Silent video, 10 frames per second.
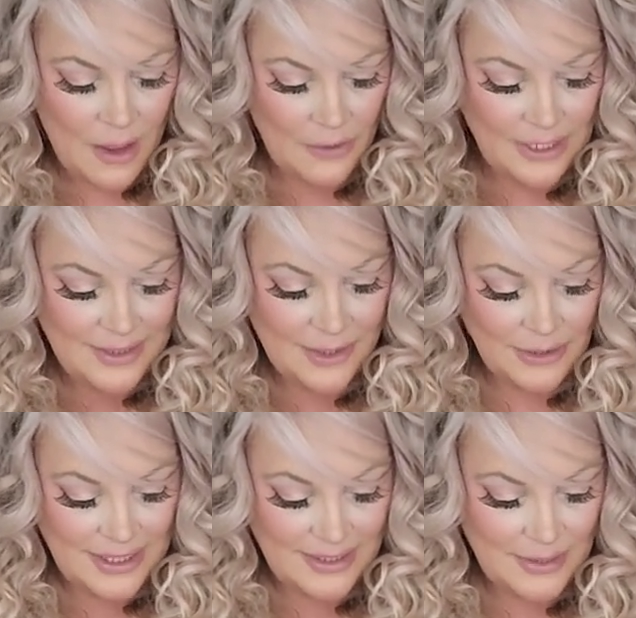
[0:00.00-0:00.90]
Okay, so
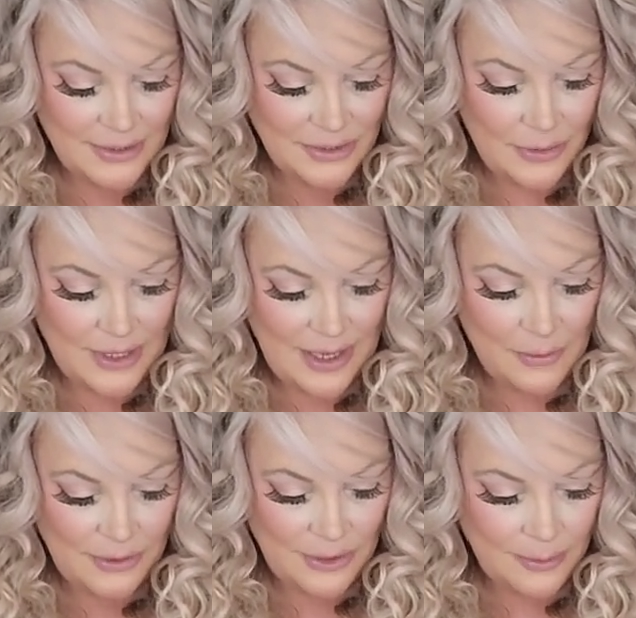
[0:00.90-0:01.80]
let's see what's going
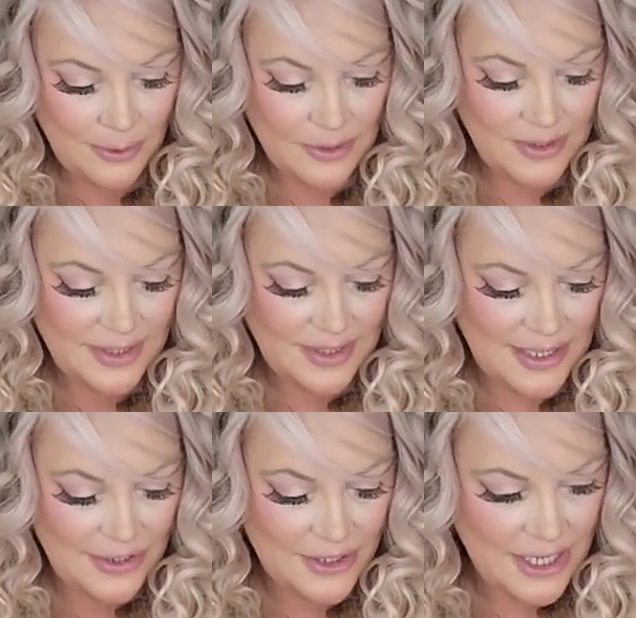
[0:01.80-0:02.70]
on with your person's
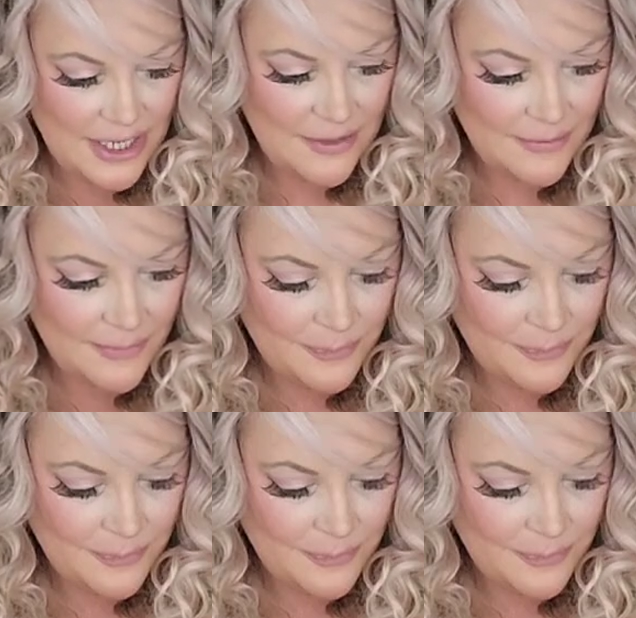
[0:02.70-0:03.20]
energy.